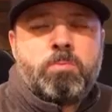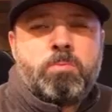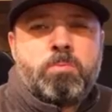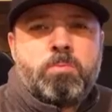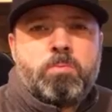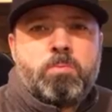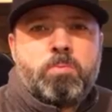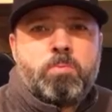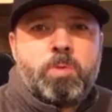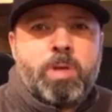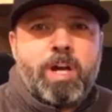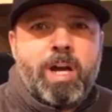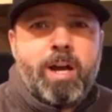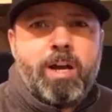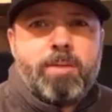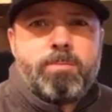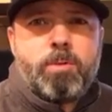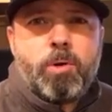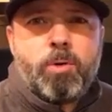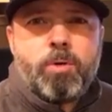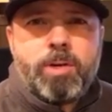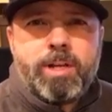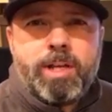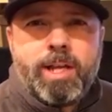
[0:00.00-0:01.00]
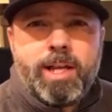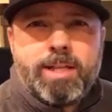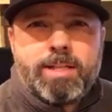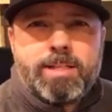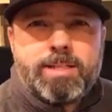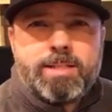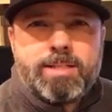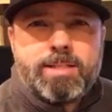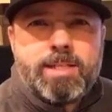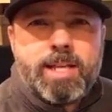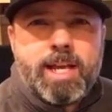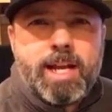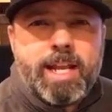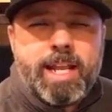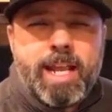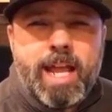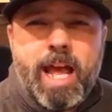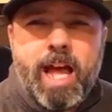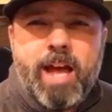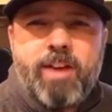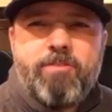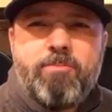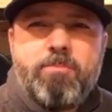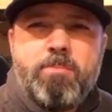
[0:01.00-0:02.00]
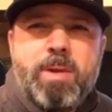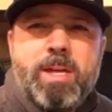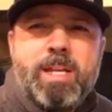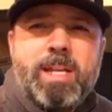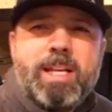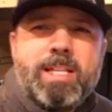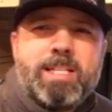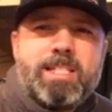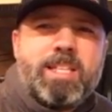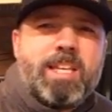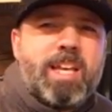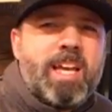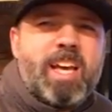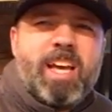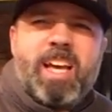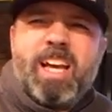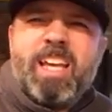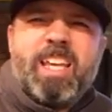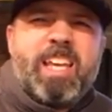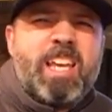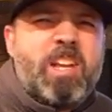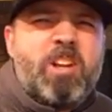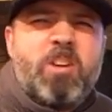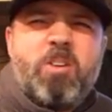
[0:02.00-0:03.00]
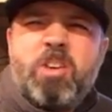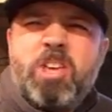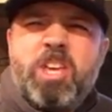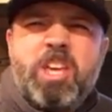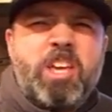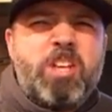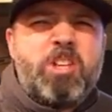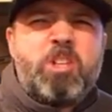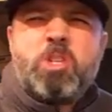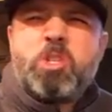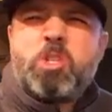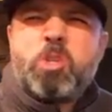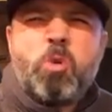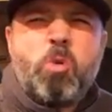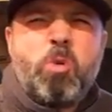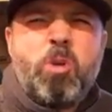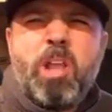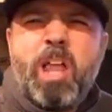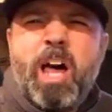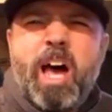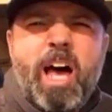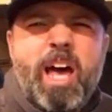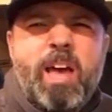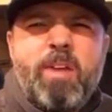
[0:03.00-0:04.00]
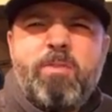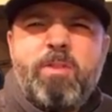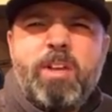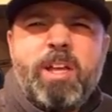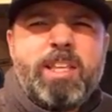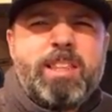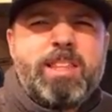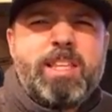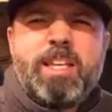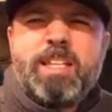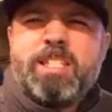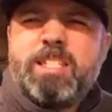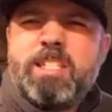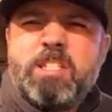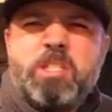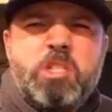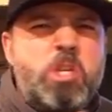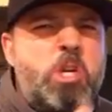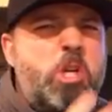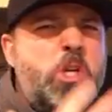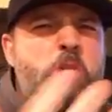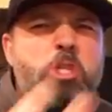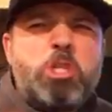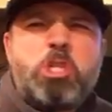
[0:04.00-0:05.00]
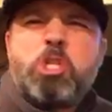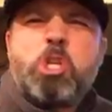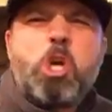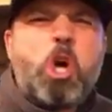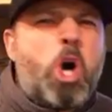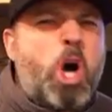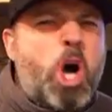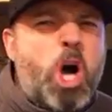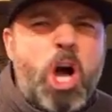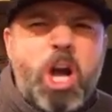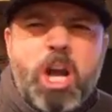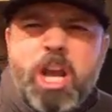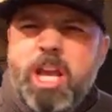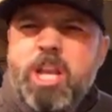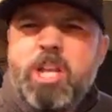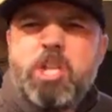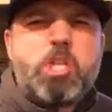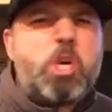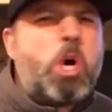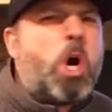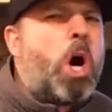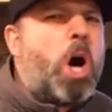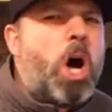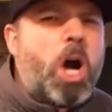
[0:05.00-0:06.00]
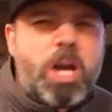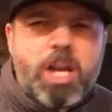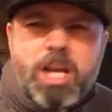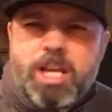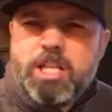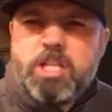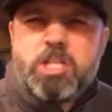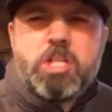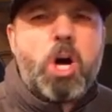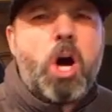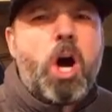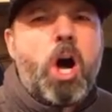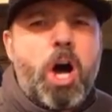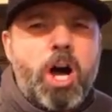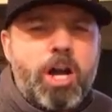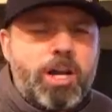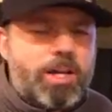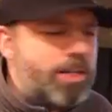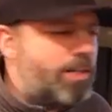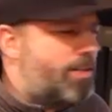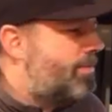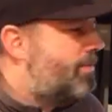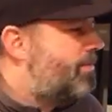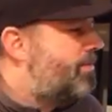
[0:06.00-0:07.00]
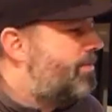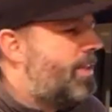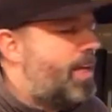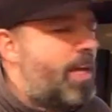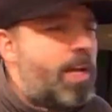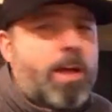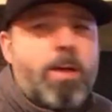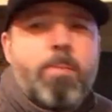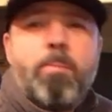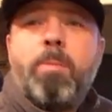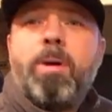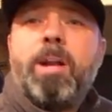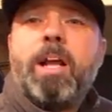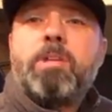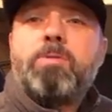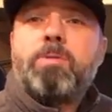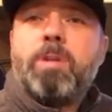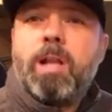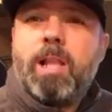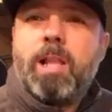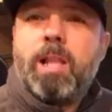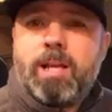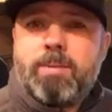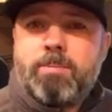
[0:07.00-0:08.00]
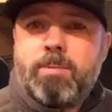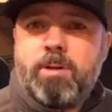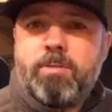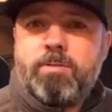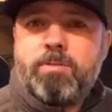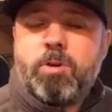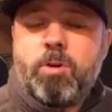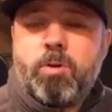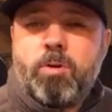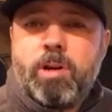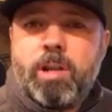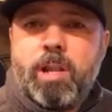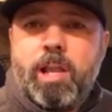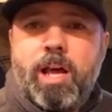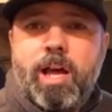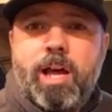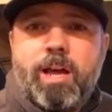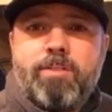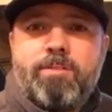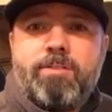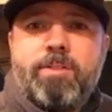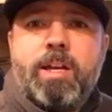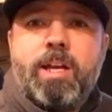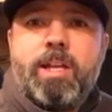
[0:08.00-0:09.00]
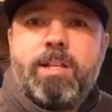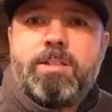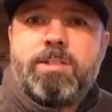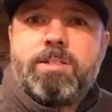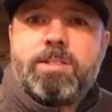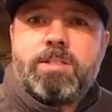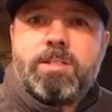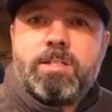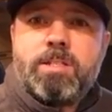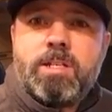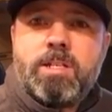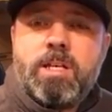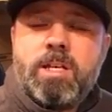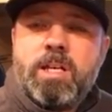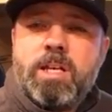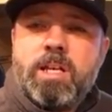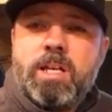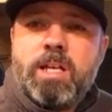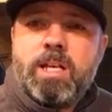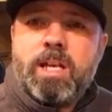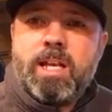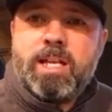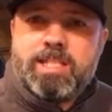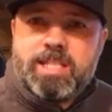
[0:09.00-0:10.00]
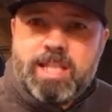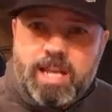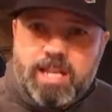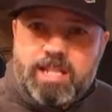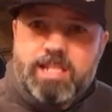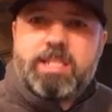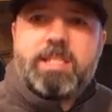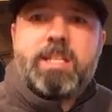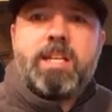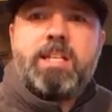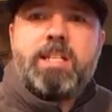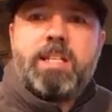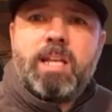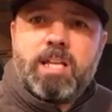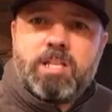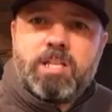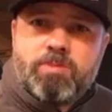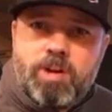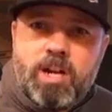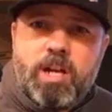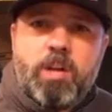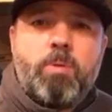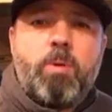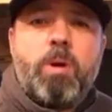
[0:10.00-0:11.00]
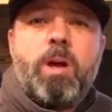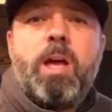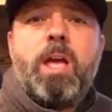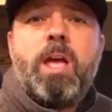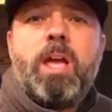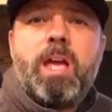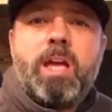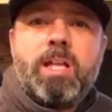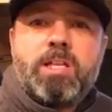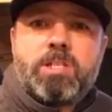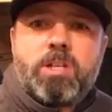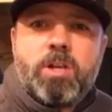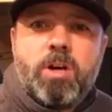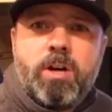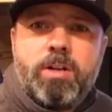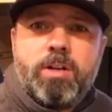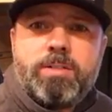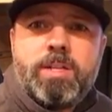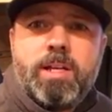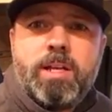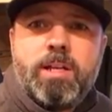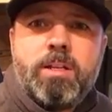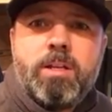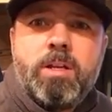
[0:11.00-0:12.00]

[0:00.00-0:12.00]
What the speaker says: Wow, I'm already at 10.5 minutes. You know, you can just go live like this and you could just talk and talk and talk. But that's what I like about going live. It's instant, it's right away, it's content.